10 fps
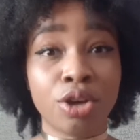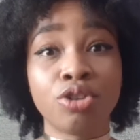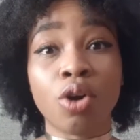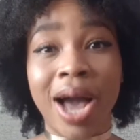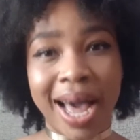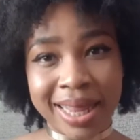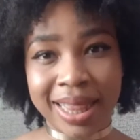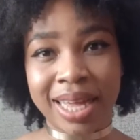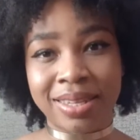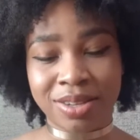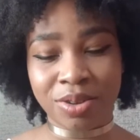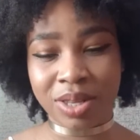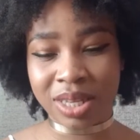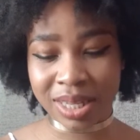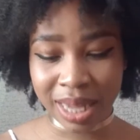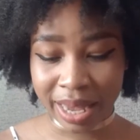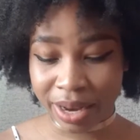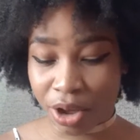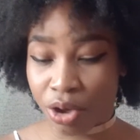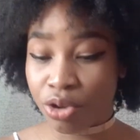your atlas is on this side,
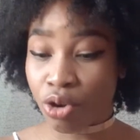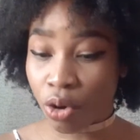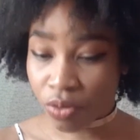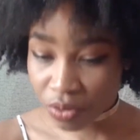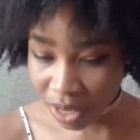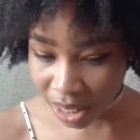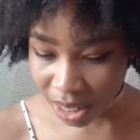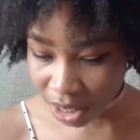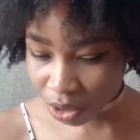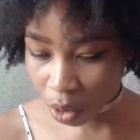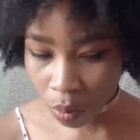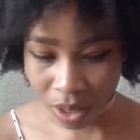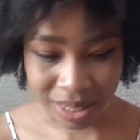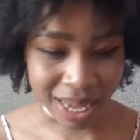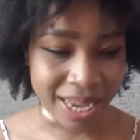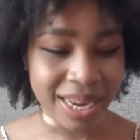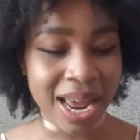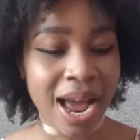you're reading it on one side